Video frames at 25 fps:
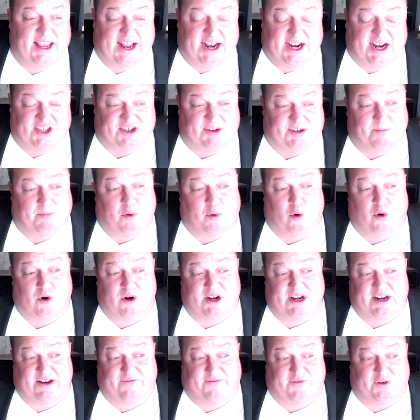And it's
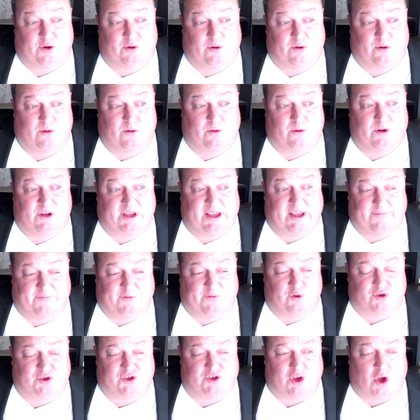important, if you
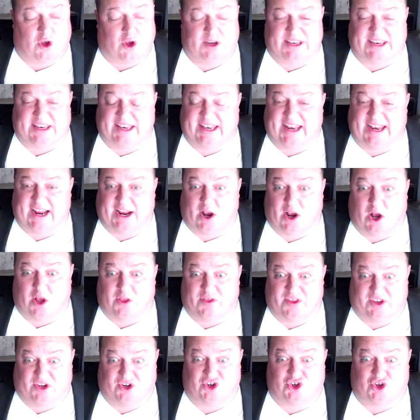saw it today
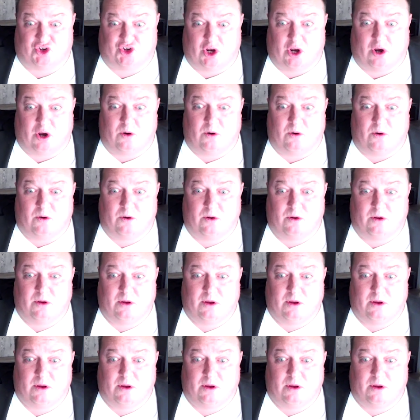on this show,